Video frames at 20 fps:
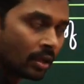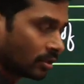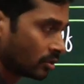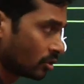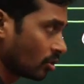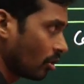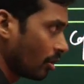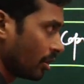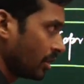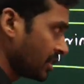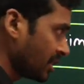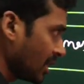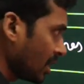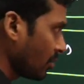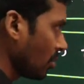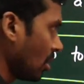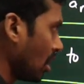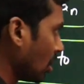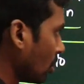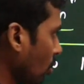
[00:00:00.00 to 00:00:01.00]
So is
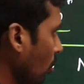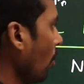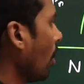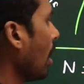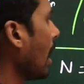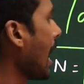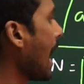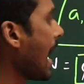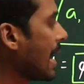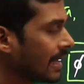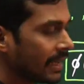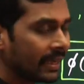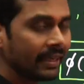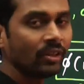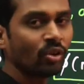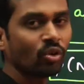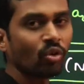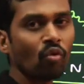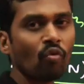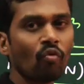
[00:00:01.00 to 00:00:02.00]
equal to n
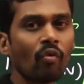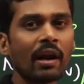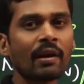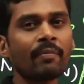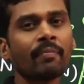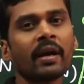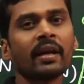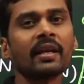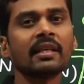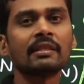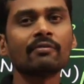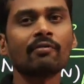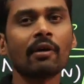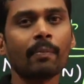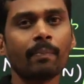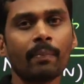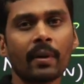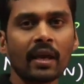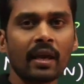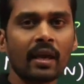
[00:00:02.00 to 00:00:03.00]
into 1 minus
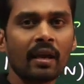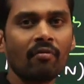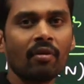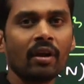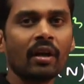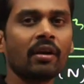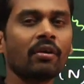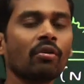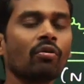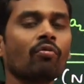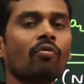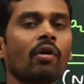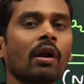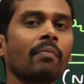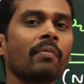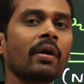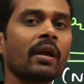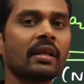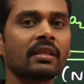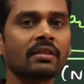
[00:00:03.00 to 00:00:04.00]
1 by a1 into
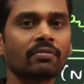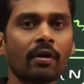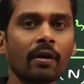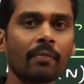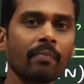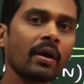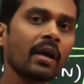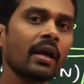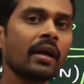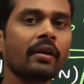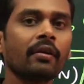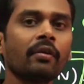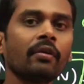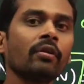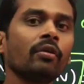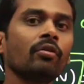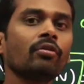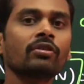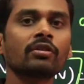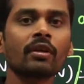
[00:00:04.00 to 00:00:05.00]
1 minus 1 by a2
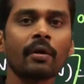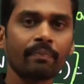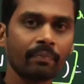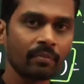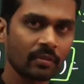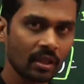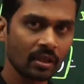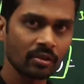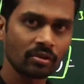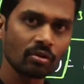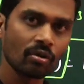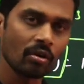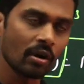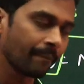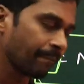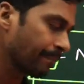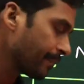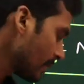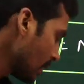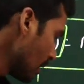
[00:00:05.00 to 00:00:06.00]
into something so
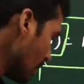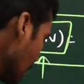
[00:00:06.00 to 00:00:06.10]
on.